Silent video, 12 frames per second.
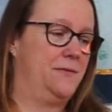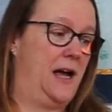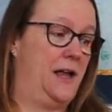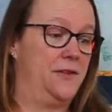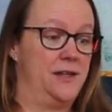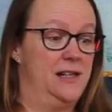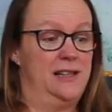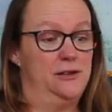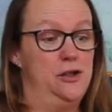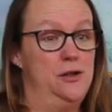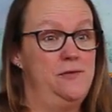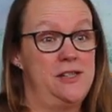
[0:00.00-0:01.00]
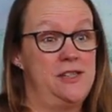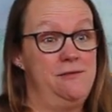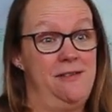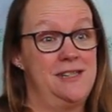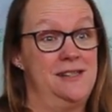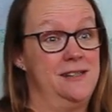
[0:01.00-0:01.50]
at the little university
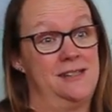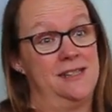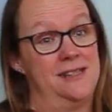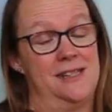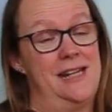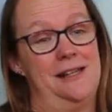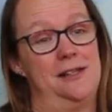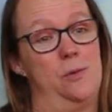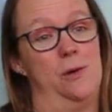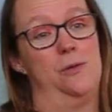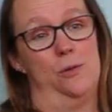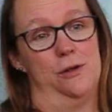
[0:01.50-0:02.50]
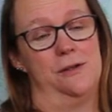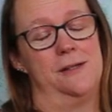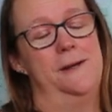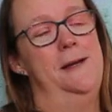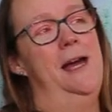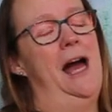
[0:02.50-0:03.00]
residences in Handsworth Wood,
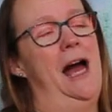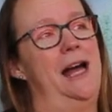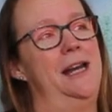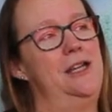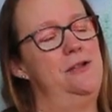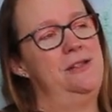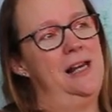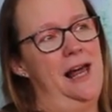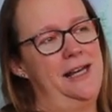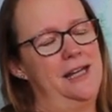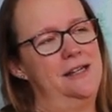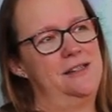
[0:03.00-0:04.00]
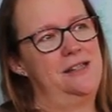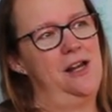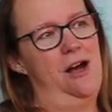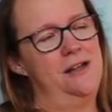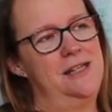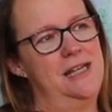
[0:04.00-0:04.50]
and he used to like it at the
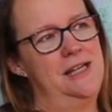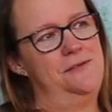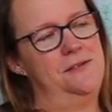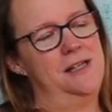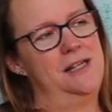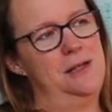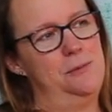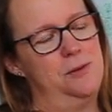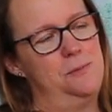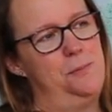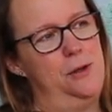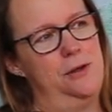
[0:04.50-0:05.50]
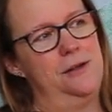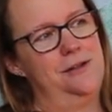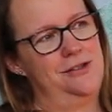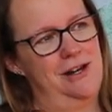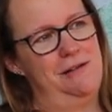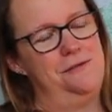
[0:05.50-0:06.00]
start of the evening. He would put
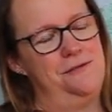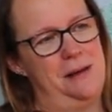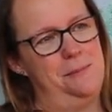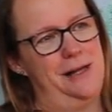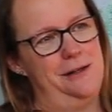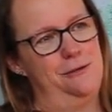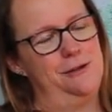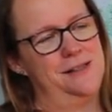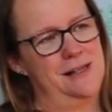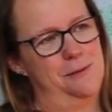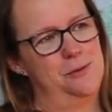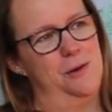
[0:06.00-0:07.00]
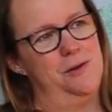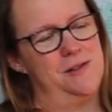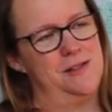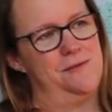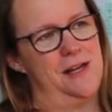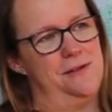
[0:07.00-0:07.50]
Sheriff Fatman on because that was one of
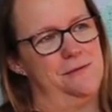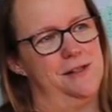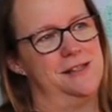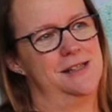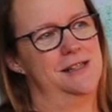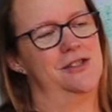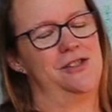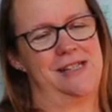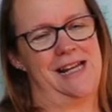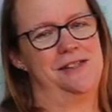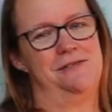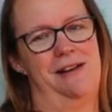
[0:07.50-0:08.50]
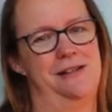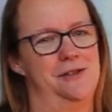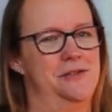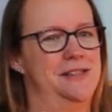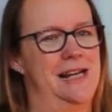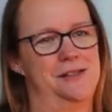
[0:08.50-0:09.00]
his favourites, and just dance around
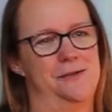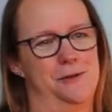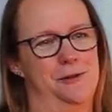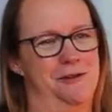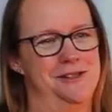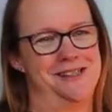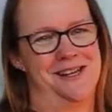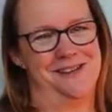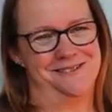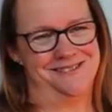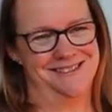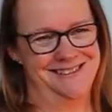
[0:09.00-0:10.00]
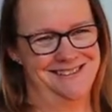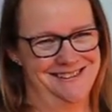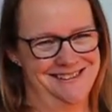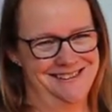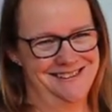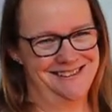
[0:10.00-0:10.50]
on the dance floor on his own.
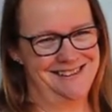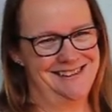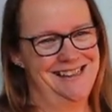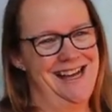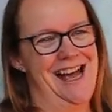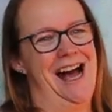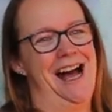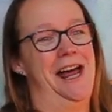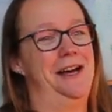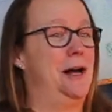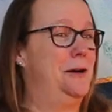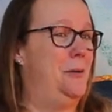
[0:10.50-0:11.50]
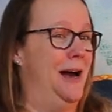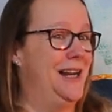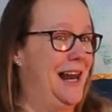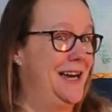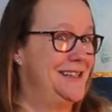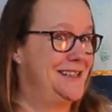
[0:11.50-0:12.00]
And I quite
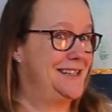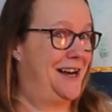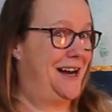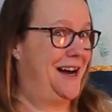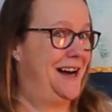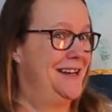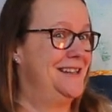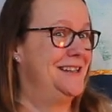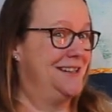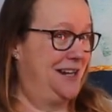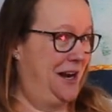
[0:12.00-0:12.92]
like this guy.